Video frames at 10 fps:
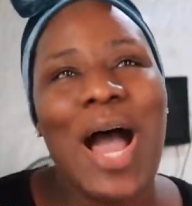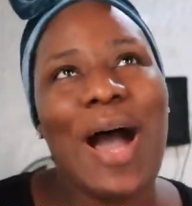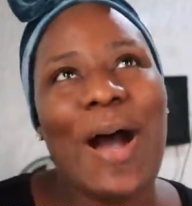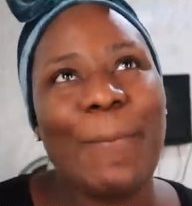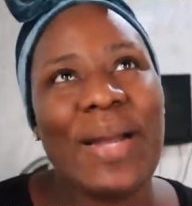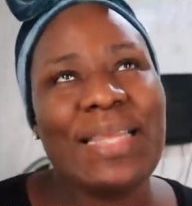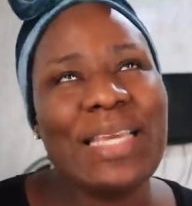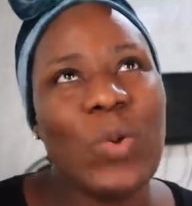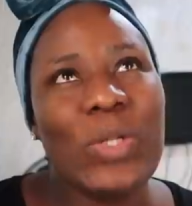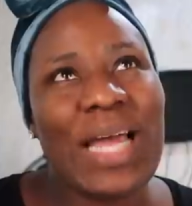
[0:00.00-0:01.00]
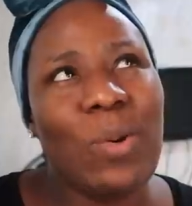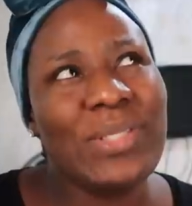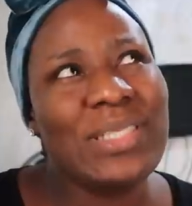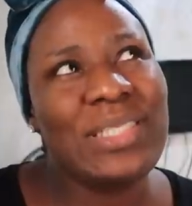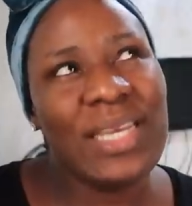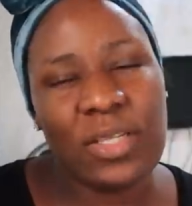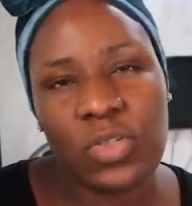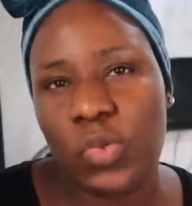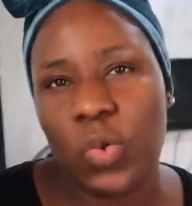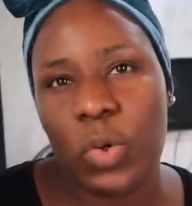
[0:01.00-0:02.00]
I think it was, I was in
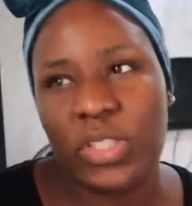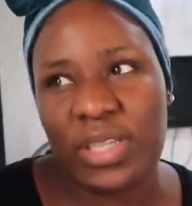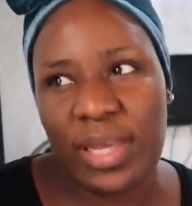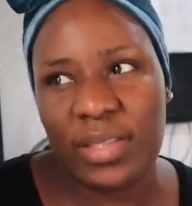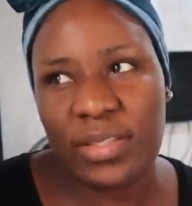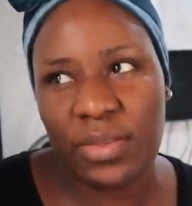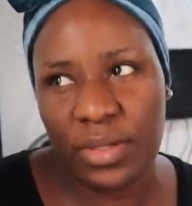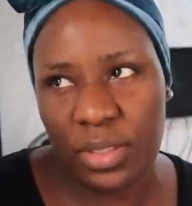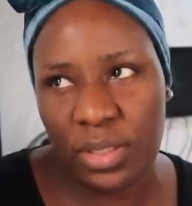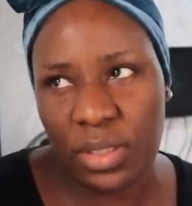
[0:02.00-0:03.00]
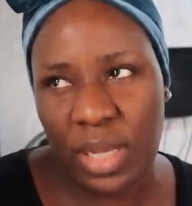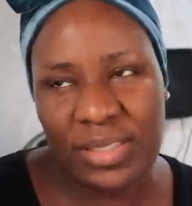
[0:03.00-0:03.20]
JS2 or JS3.